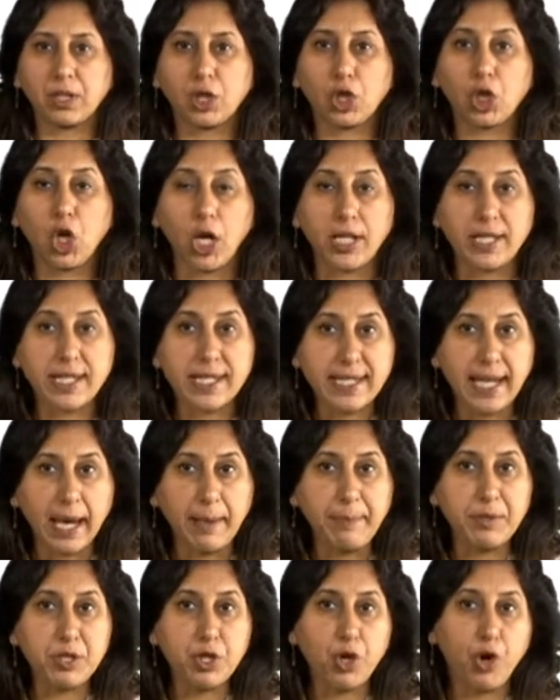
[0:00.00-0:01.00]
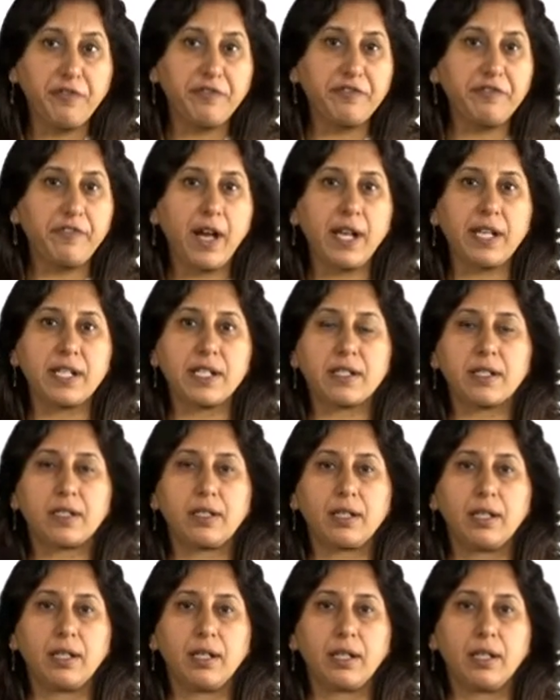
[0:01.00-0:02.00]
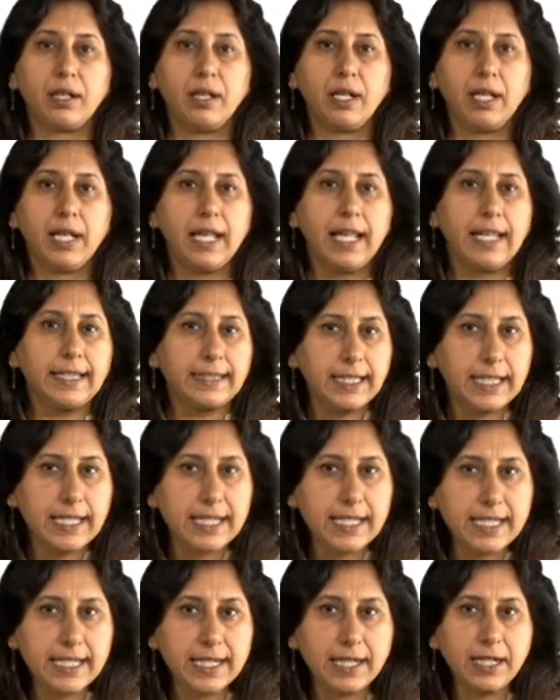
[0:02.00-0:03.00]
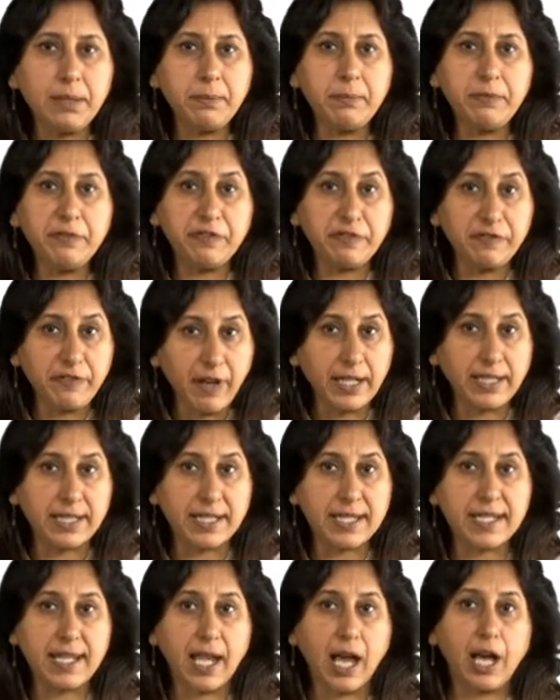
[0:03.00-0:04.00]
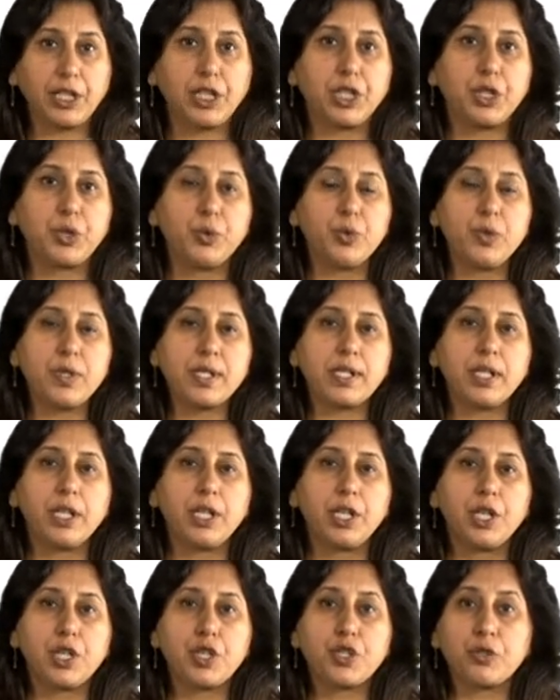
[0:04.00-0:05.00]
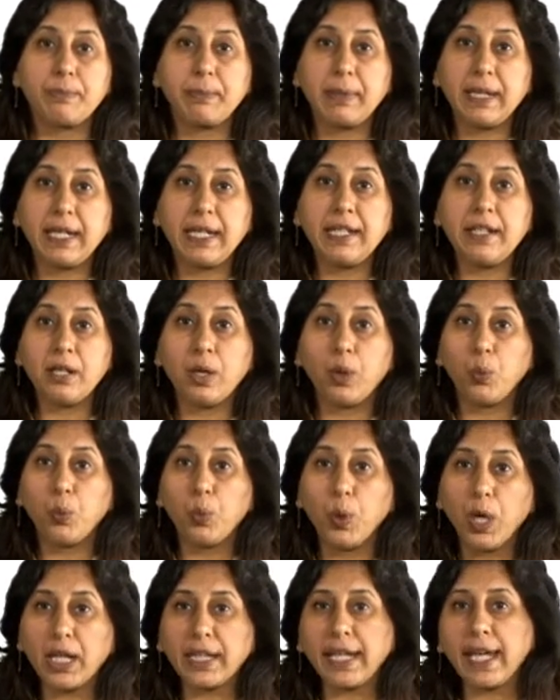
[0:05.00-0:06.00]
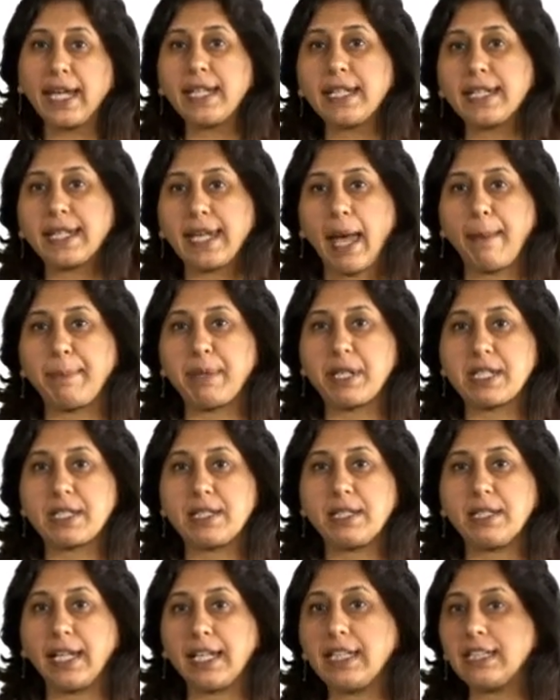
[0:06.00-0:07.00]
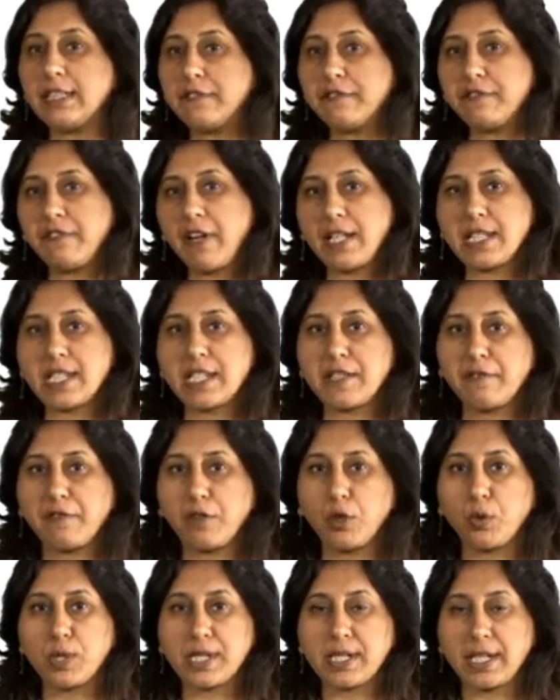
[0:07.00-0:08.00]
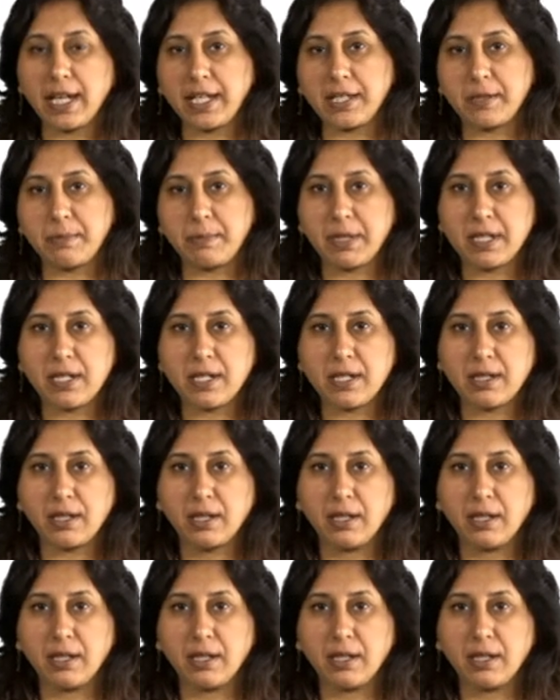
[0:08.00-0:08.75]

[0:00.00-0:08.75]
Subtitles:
Concept of fund. The term funds are used to mean working capital in the funds flow statement.